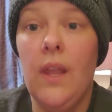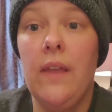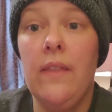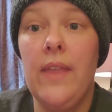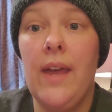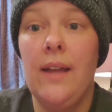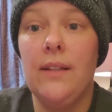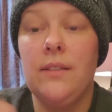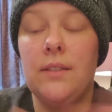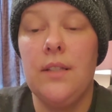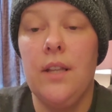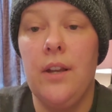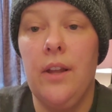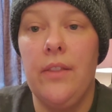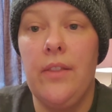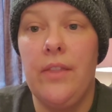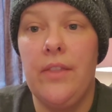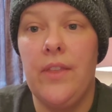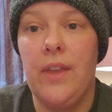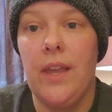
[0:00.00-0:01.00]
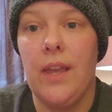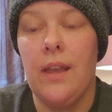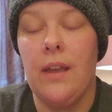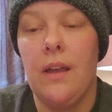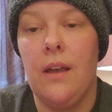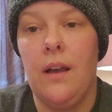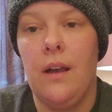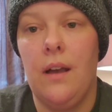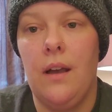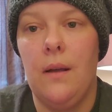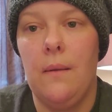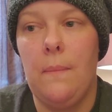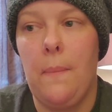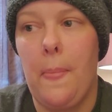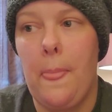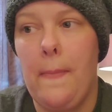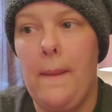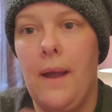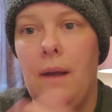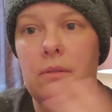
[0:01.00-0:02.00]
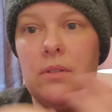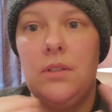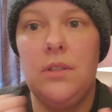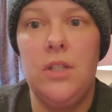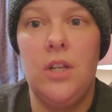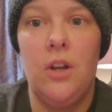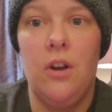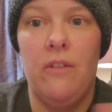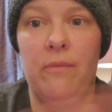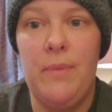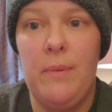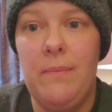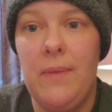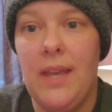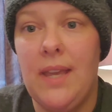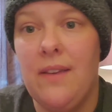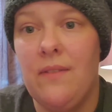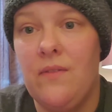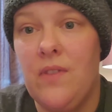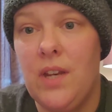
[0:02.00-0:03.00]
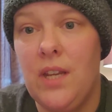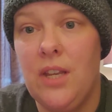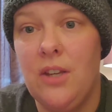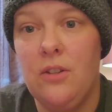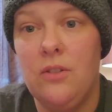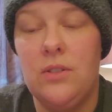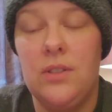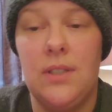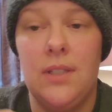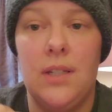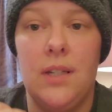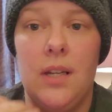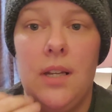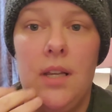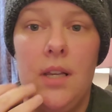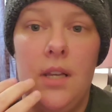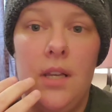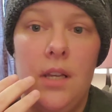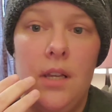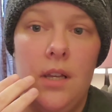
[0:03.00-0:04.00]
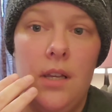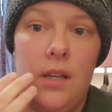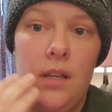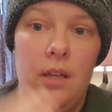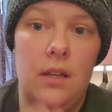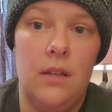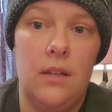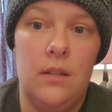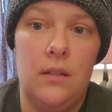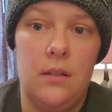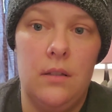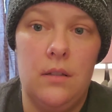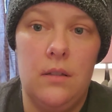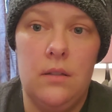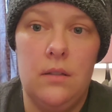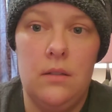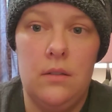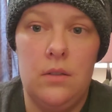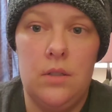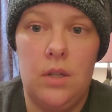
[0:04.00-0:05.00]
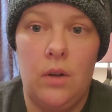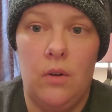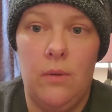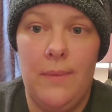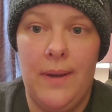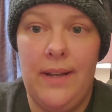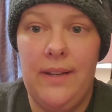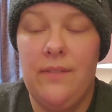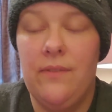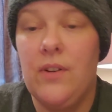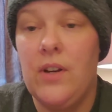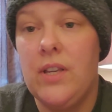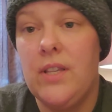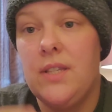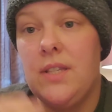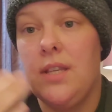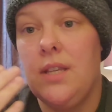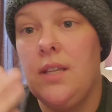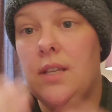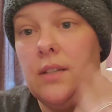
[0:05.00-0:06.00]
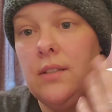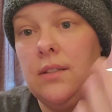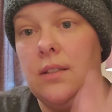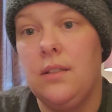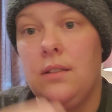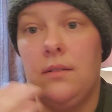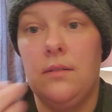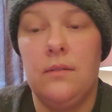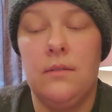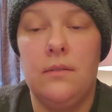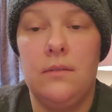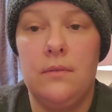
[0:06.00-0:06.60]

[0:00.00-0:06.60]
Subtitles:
That's another thing. I've been making videos and showing my devices and